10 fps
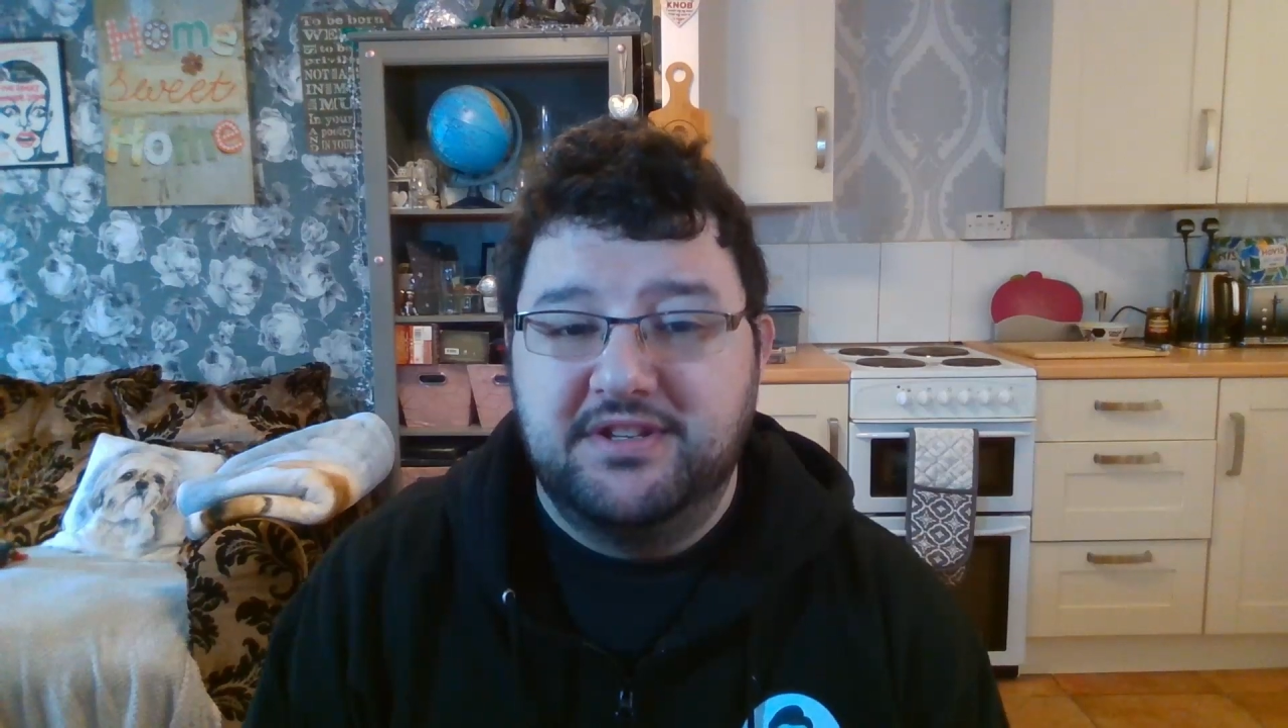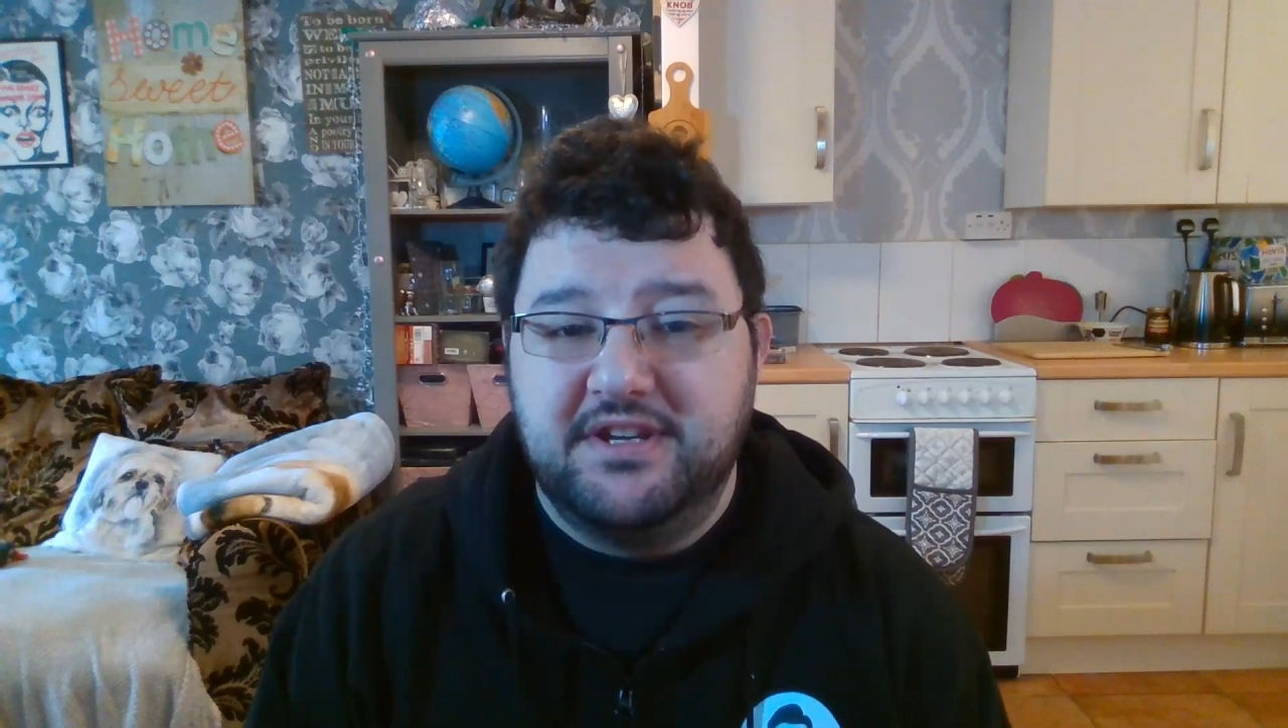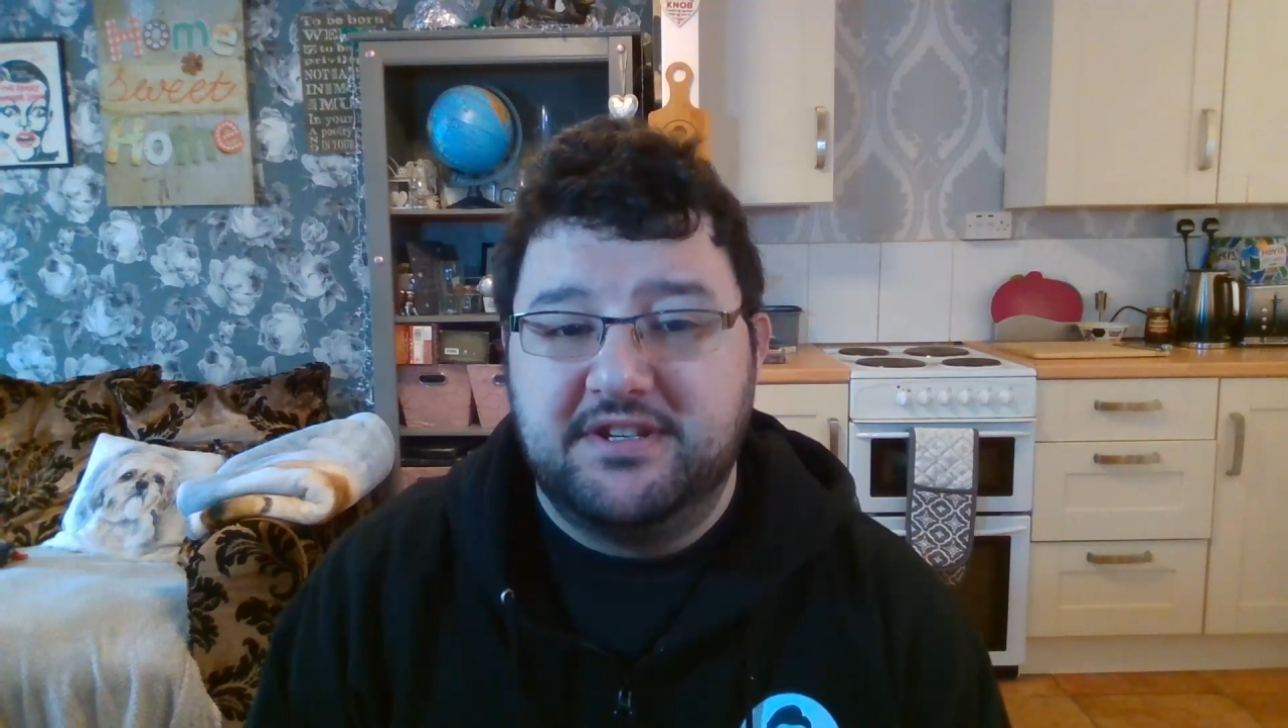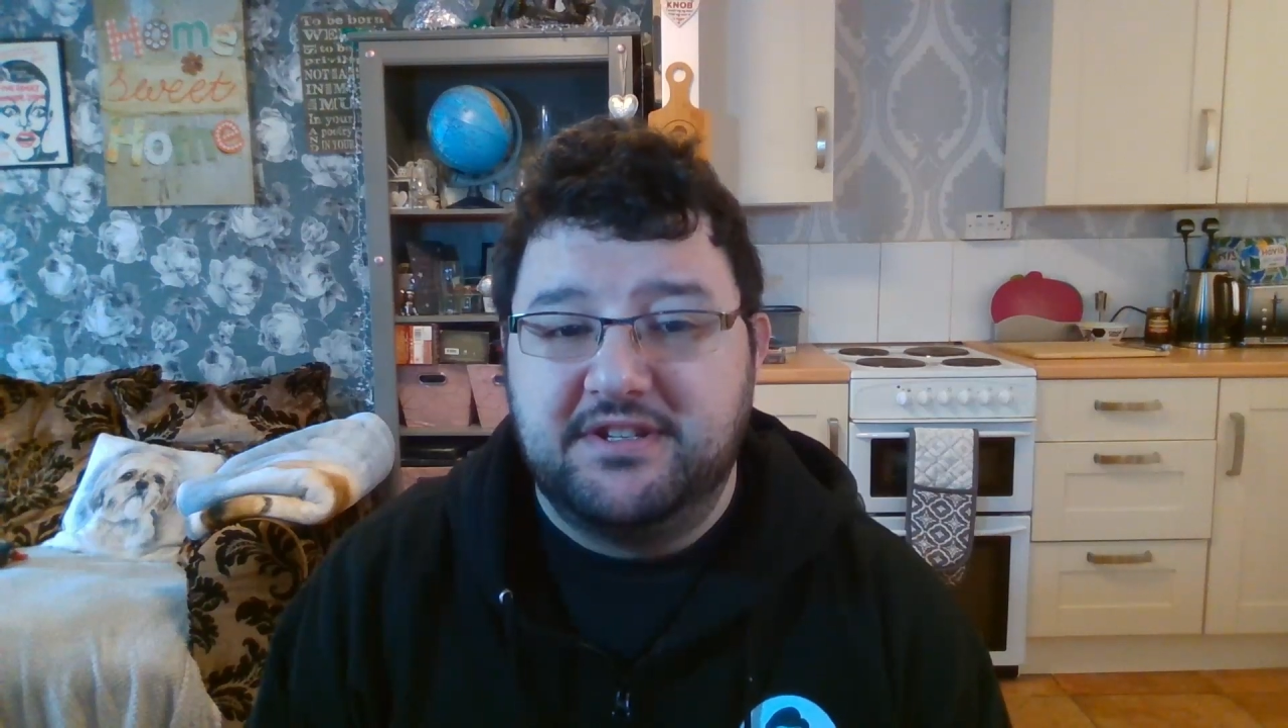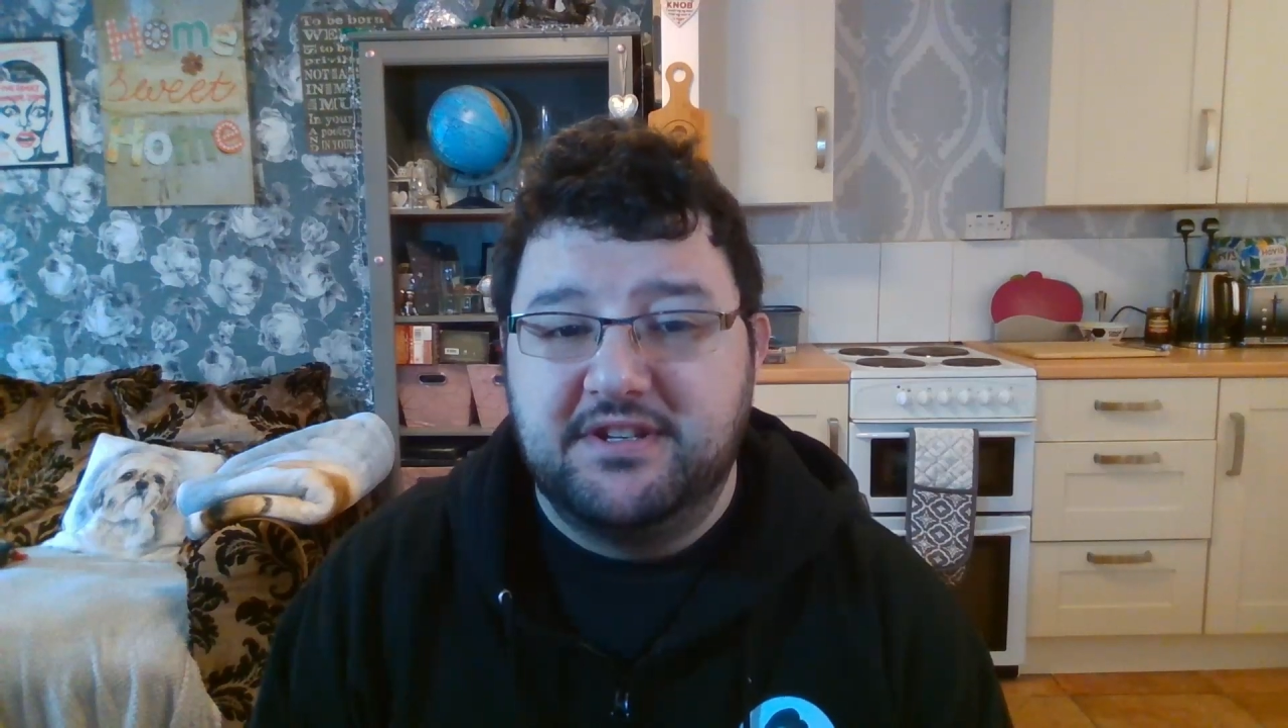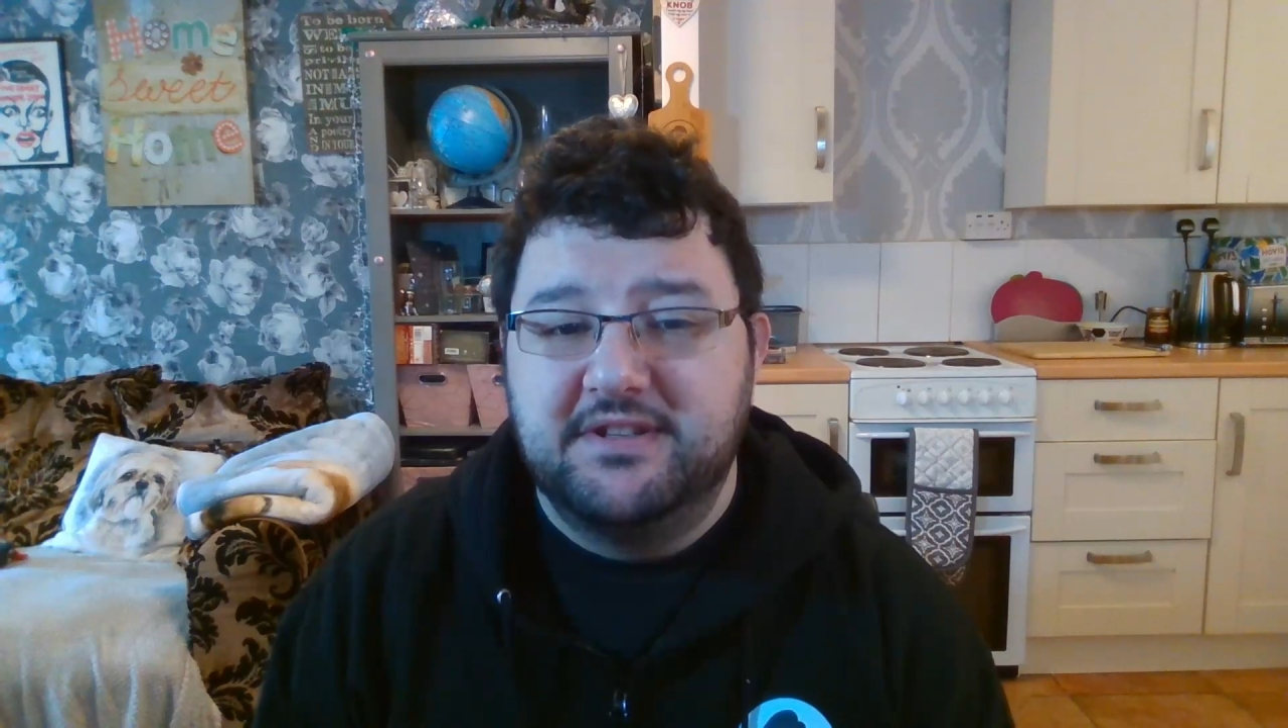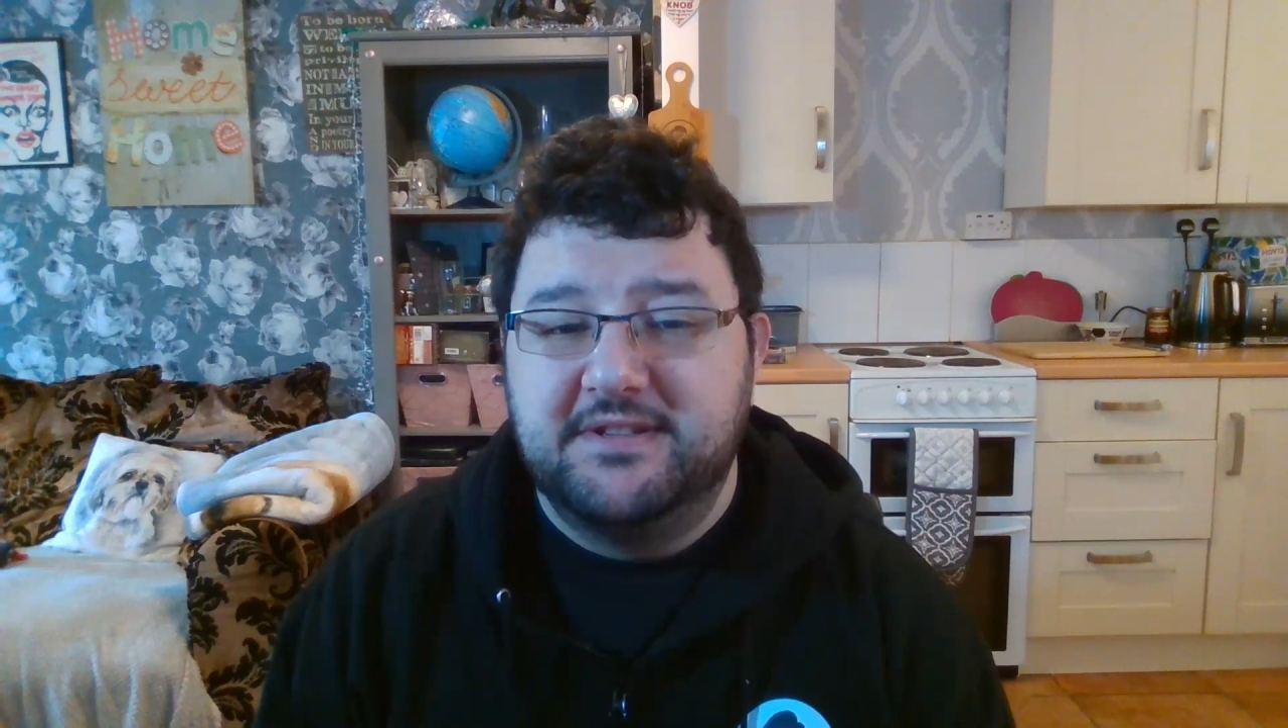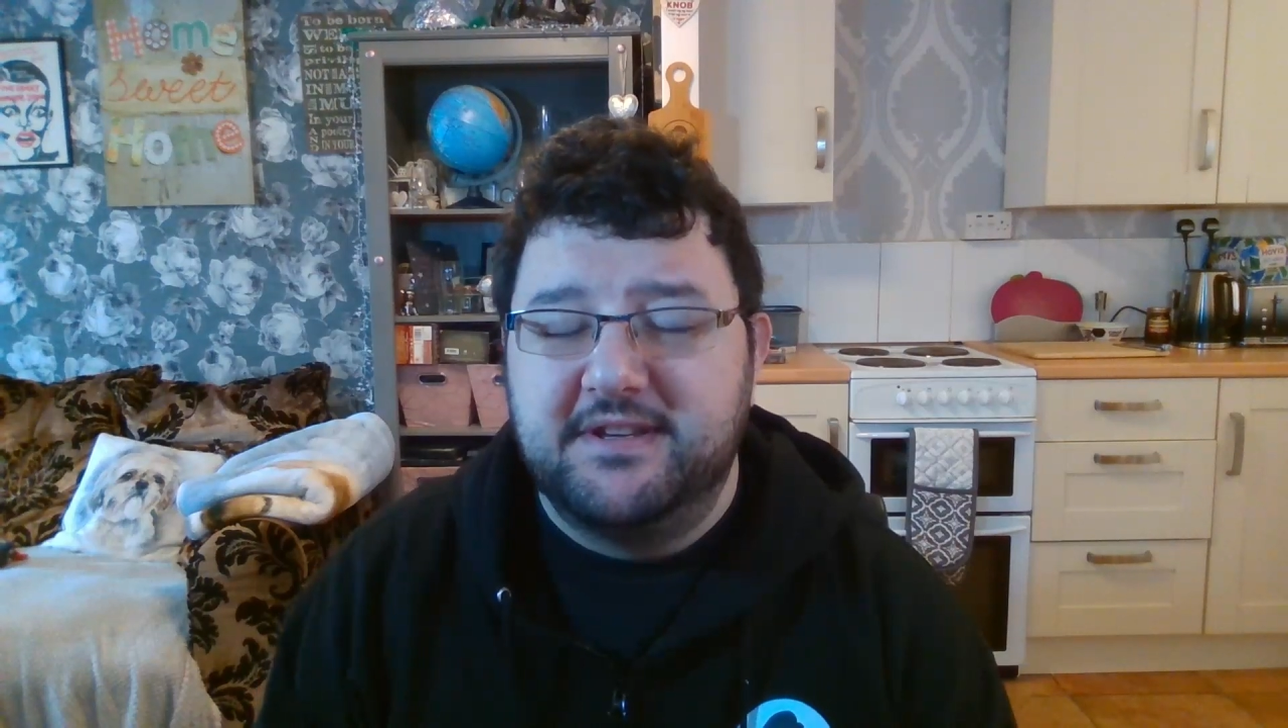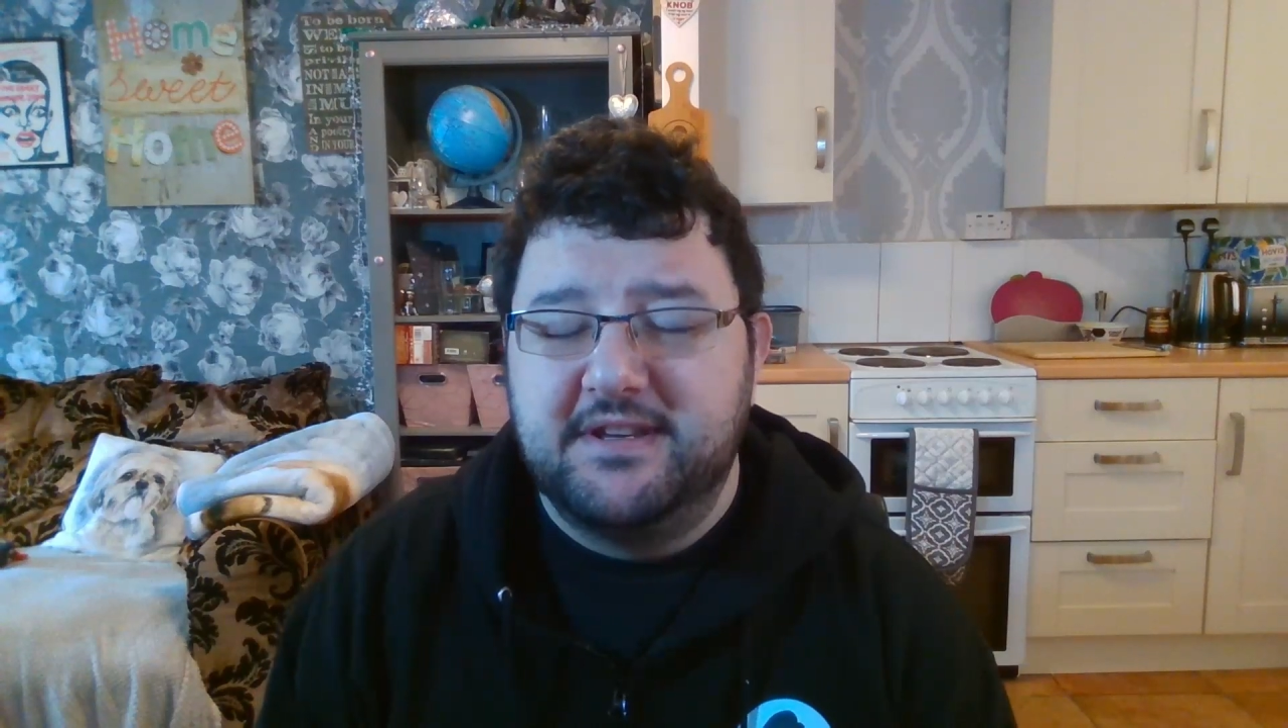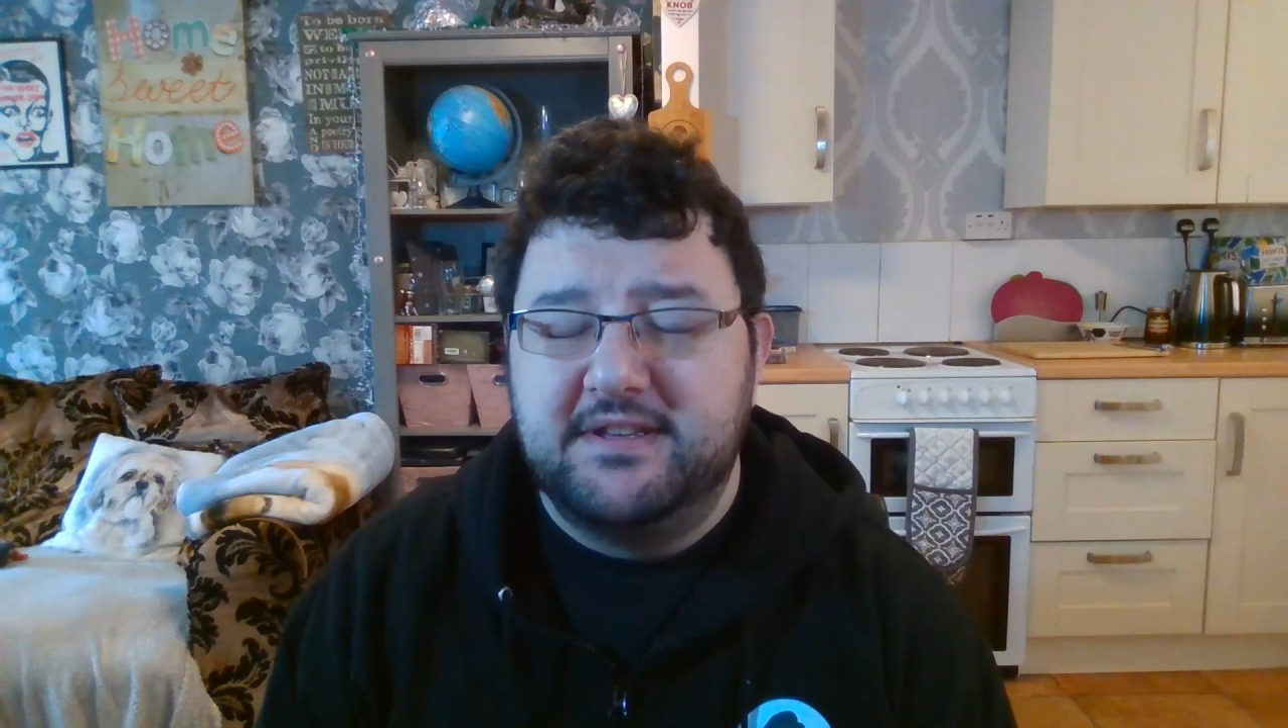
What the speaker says: distance